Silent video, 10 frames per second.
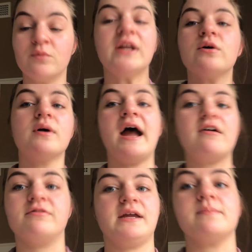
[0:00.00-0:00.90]
we don't
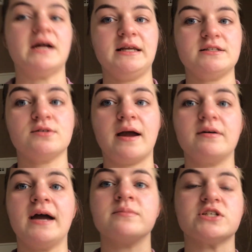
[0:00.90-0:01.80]
have like money. So
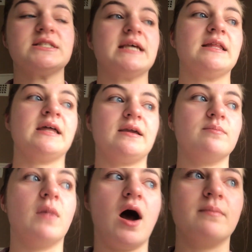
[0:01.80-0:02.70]
I'm just saying,
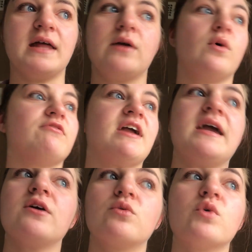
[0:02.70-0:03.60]
like, Mom, like, what if I
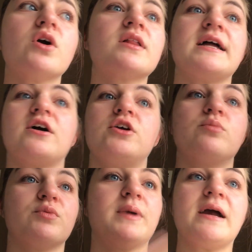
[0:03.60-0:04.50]
can't go to work? Like, are
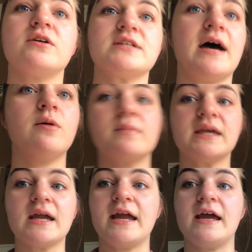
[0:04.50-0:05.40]
you prepared to help
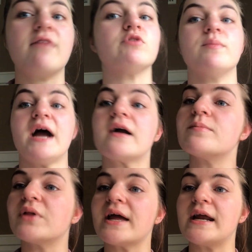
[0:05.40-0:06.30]
me? I have no
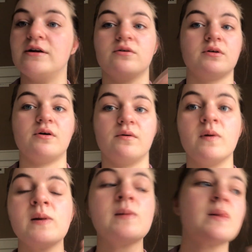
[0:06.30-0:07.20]
backup plan. I don't know.
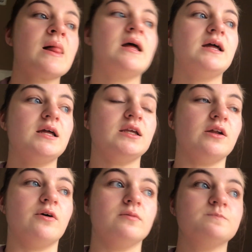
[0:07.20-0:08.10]

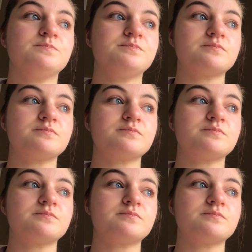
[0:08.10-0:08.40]
You know,